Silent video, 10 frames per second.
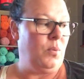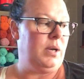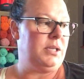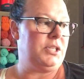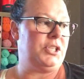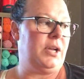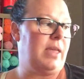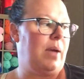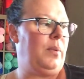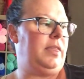Wanted to share
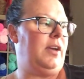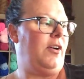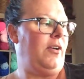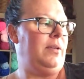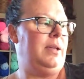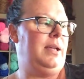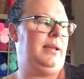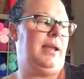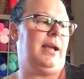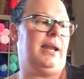that with y'all.
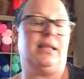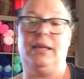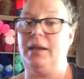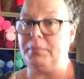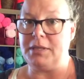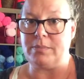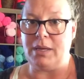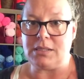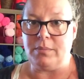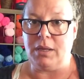Now I got to clean up this
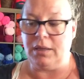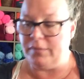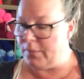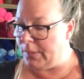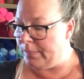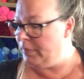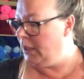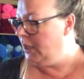mess in my living room.